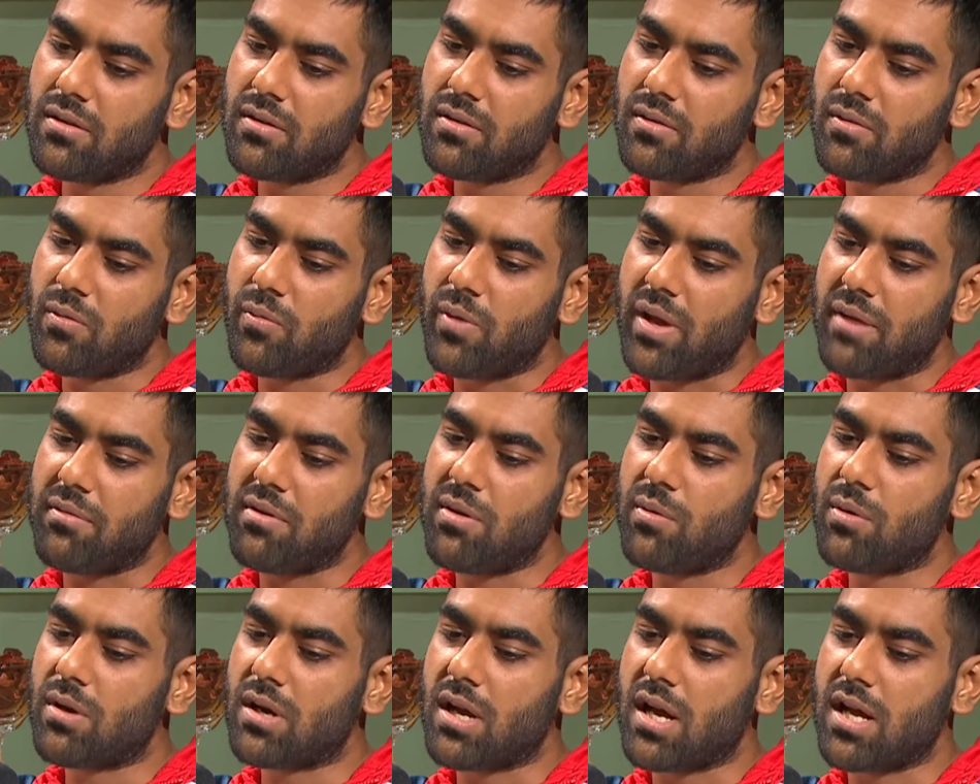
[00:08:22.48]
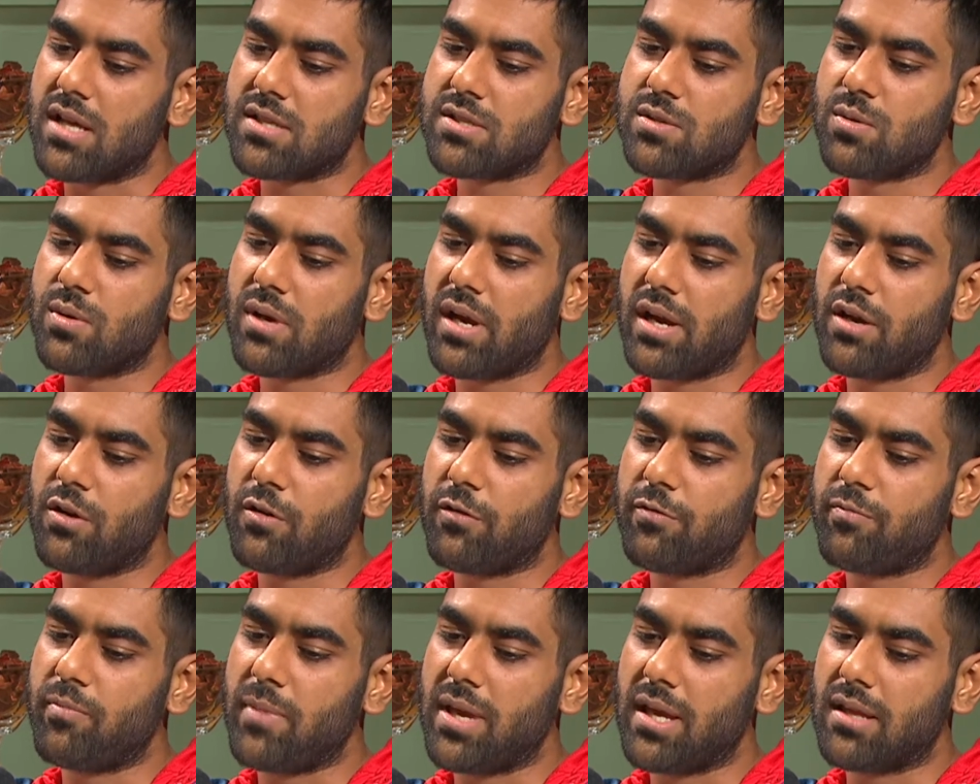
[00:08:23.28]
when we were asked to kind
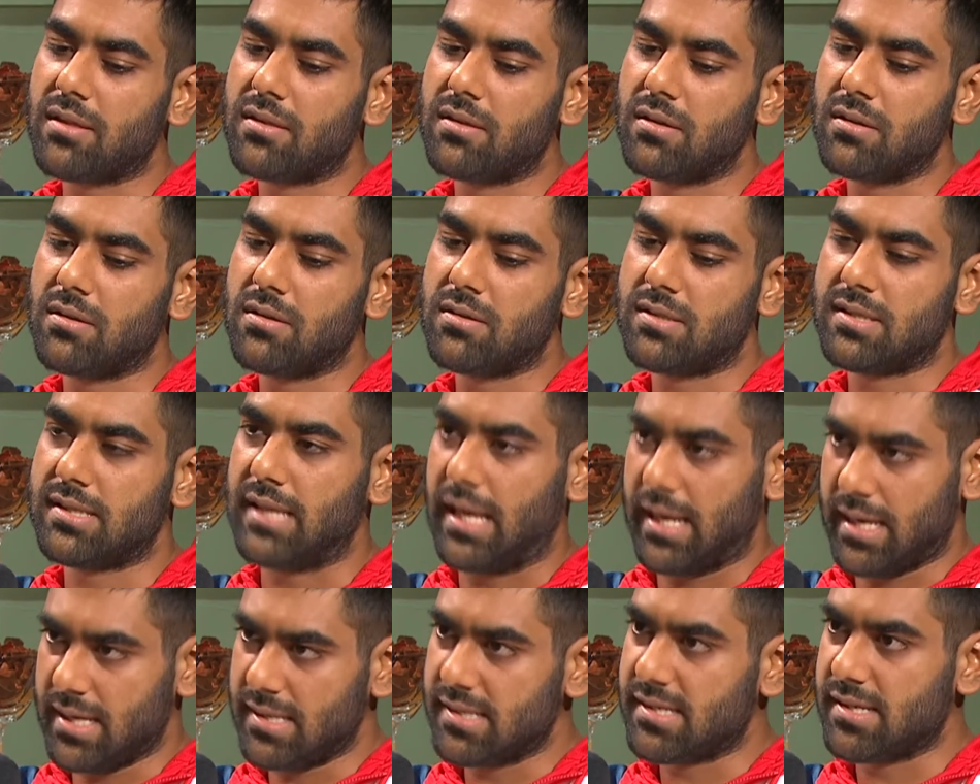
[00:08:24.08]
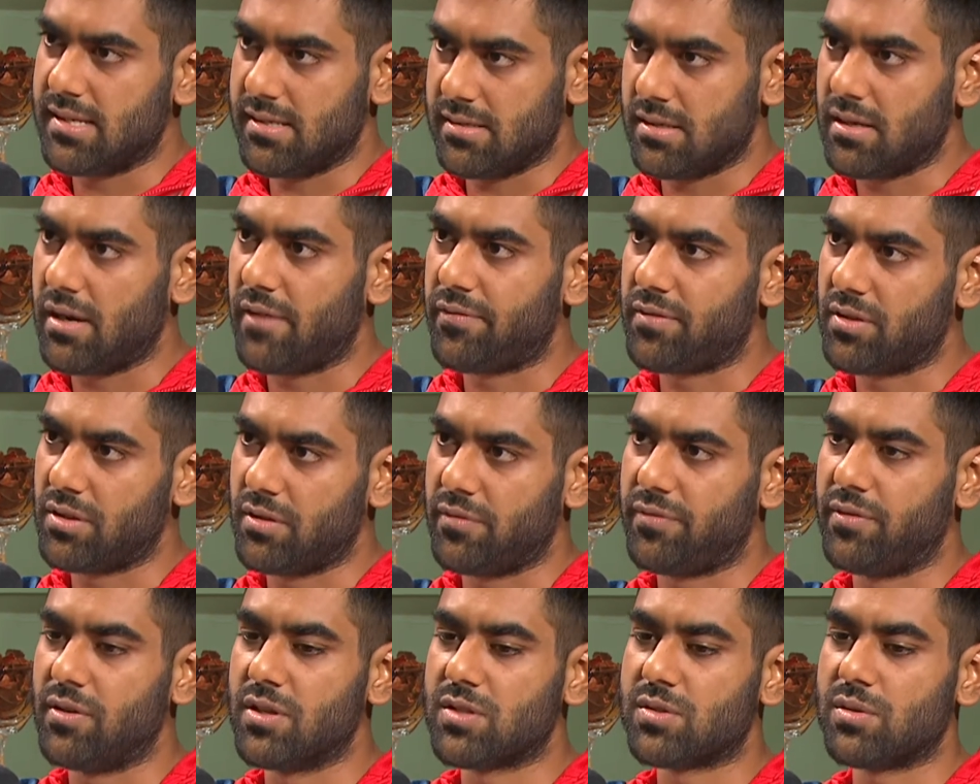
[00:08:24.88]
of make the second season after the
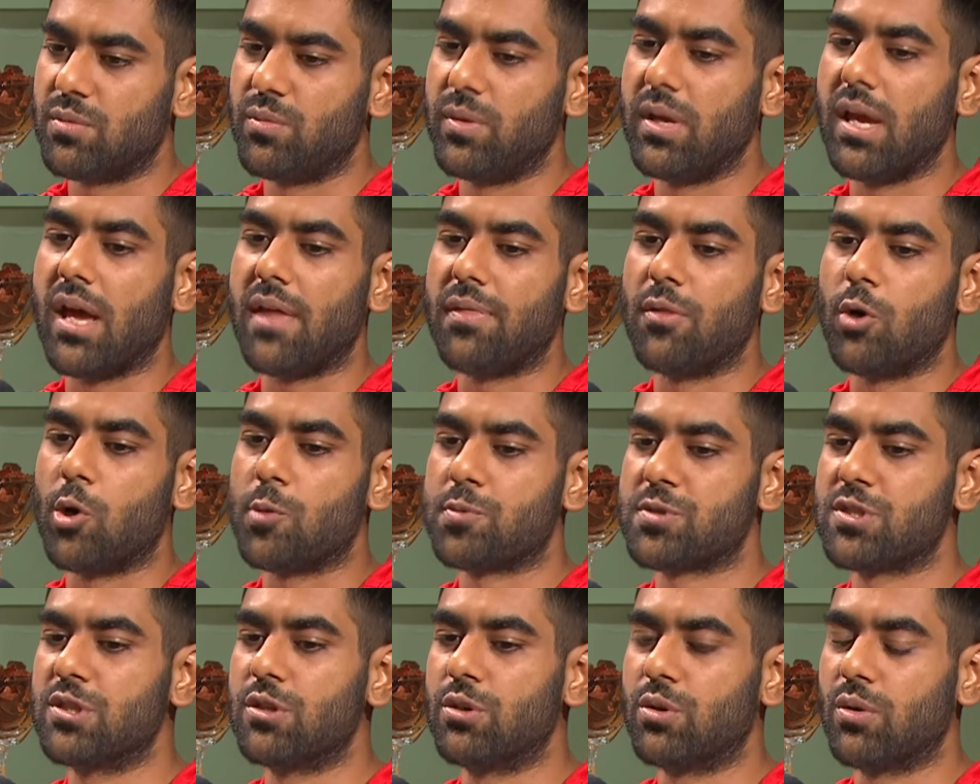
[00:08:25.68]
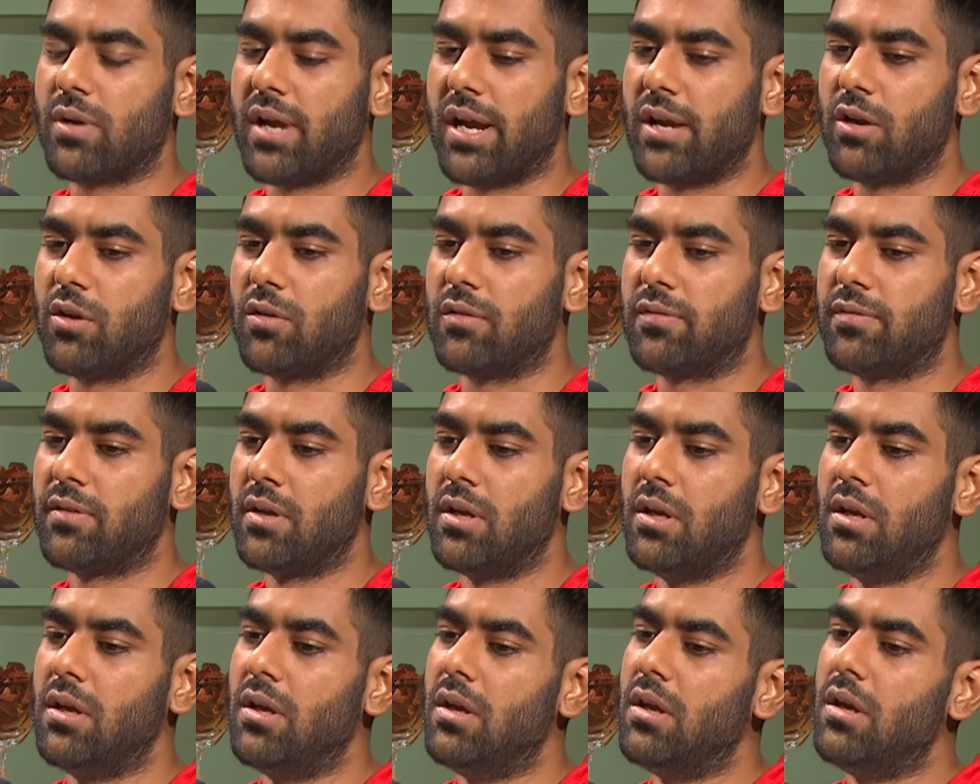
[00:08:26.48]
first one, we had the option to kind of
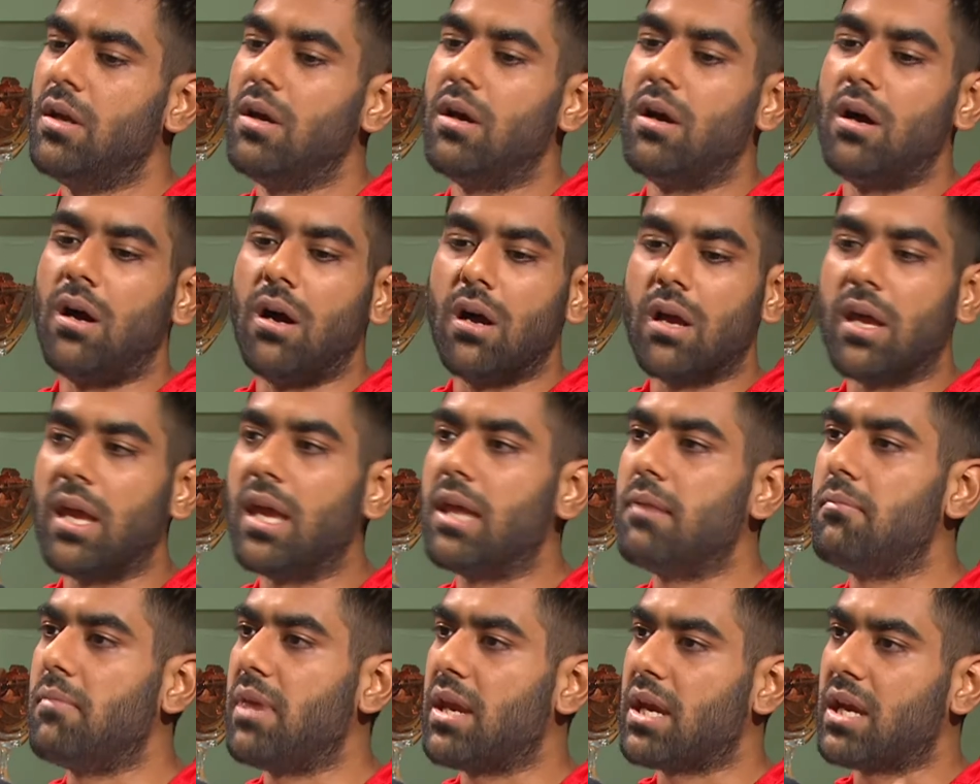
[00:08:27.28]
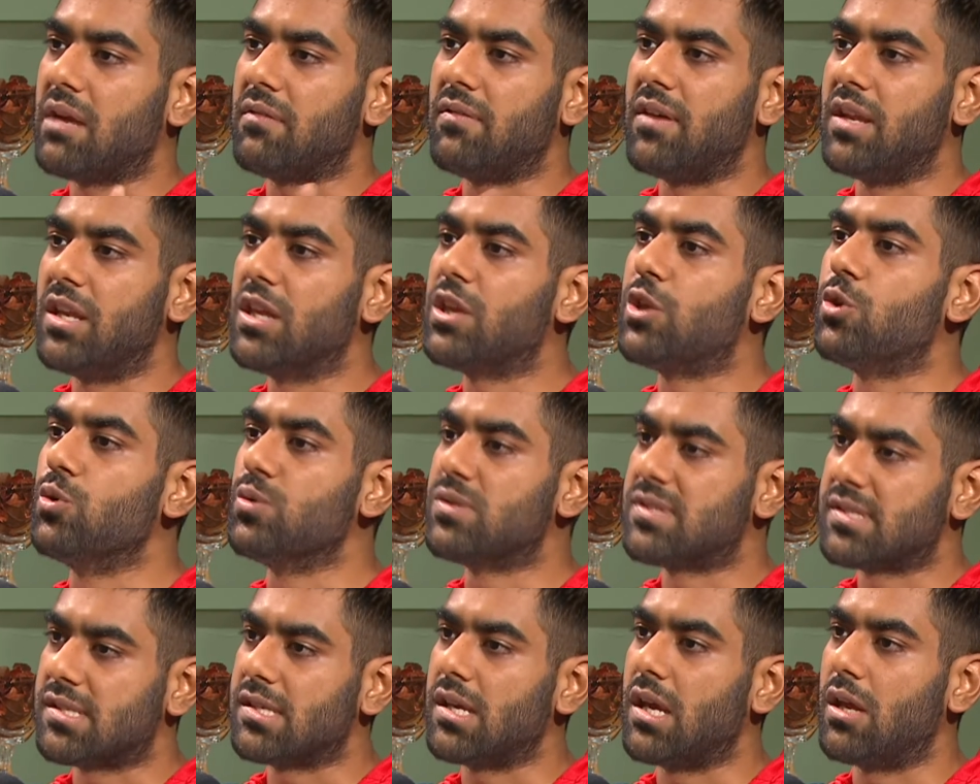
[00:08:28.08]
again make it very
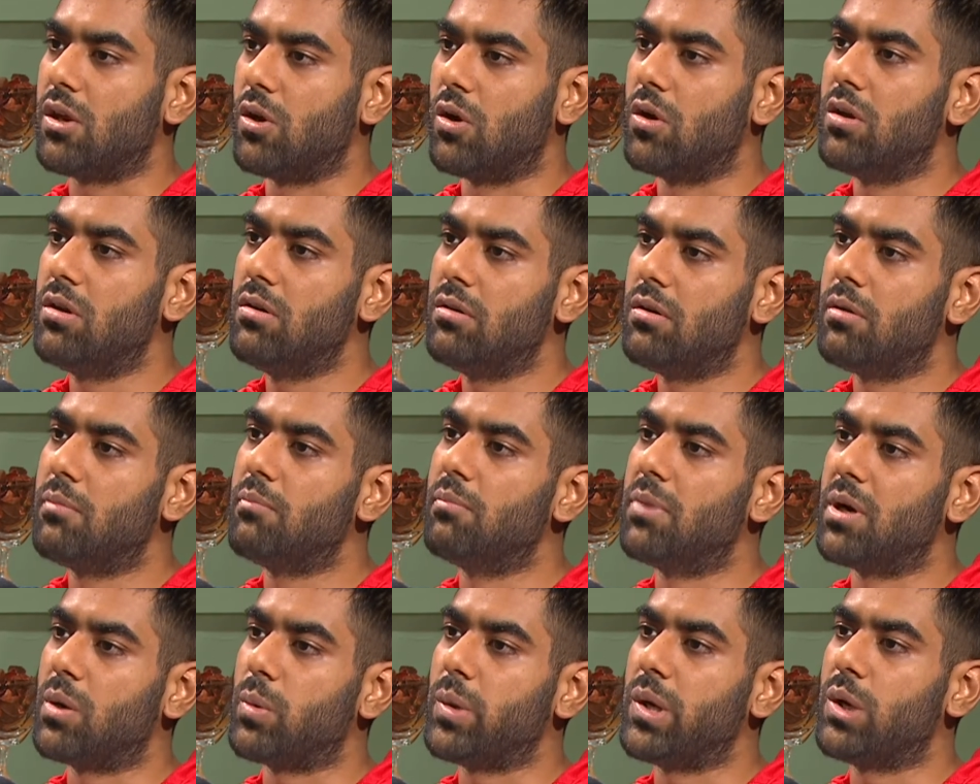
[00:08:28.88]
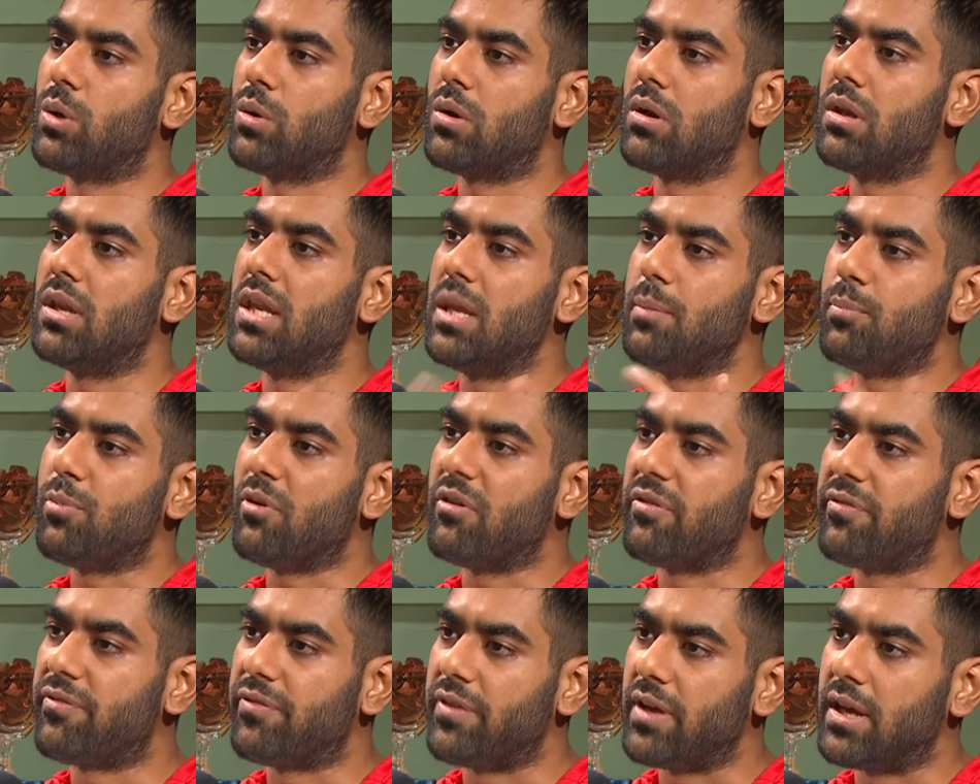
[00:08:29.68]
cutesy and all, but we took a leap
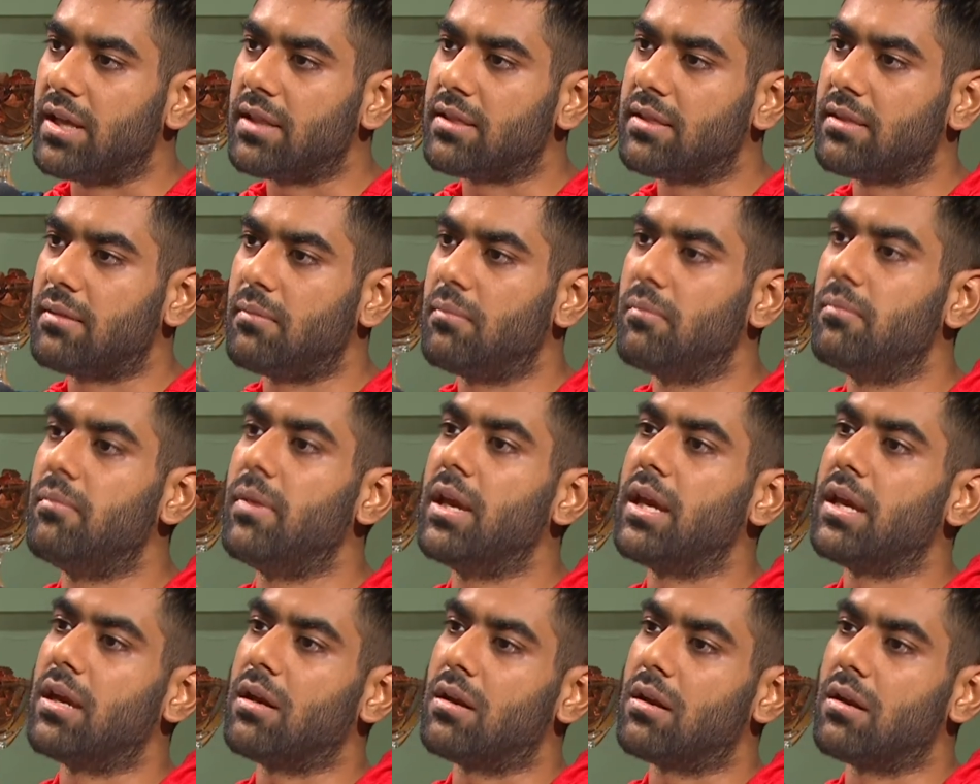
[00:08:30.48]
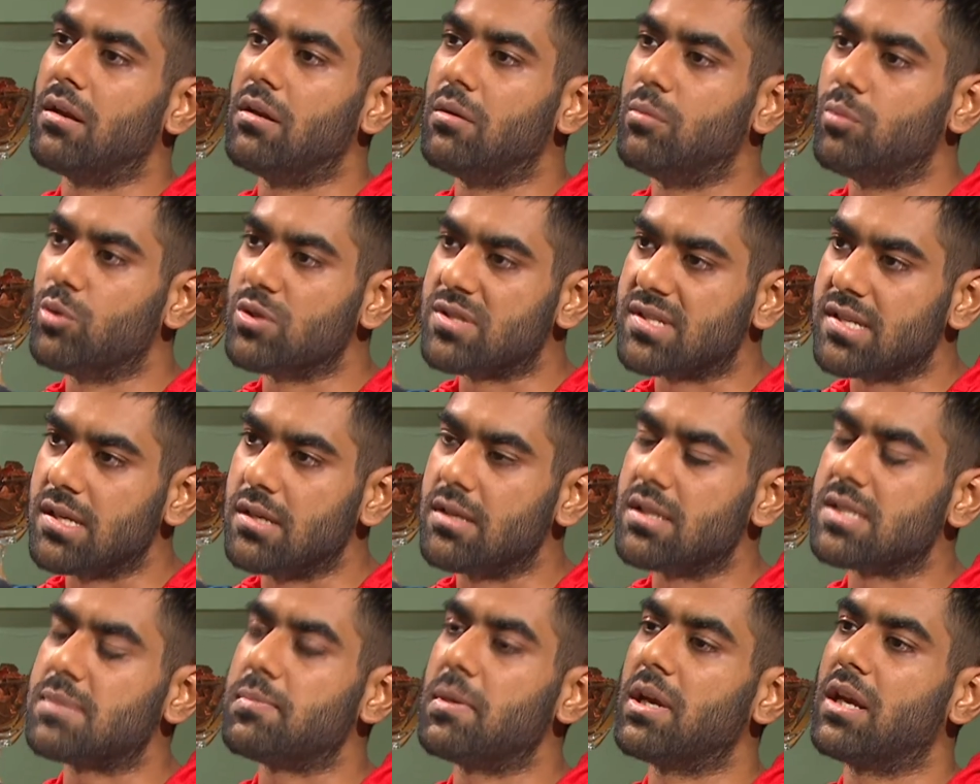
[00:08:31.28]
of faith, make it a little more
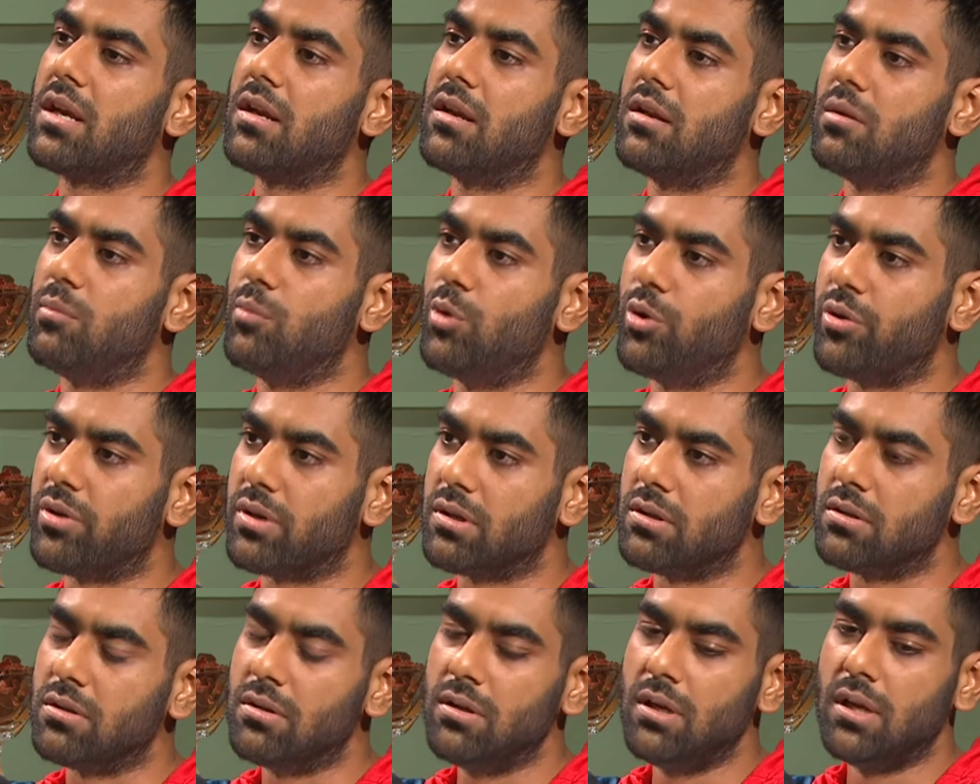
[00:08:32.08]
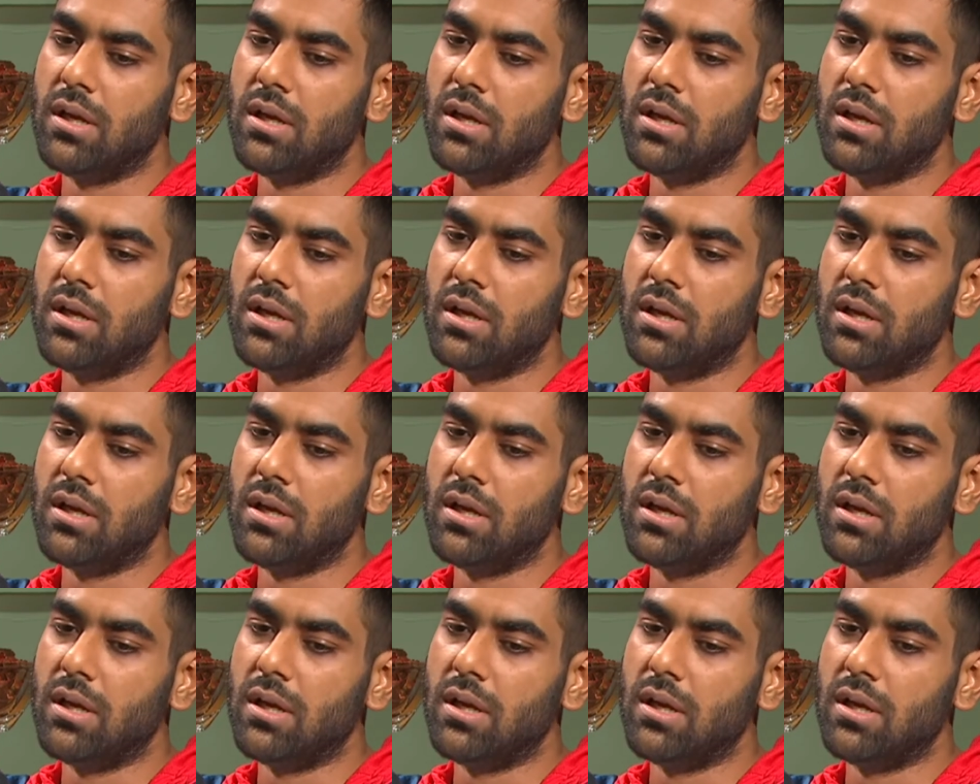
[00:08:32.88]
serious, make it a little more real.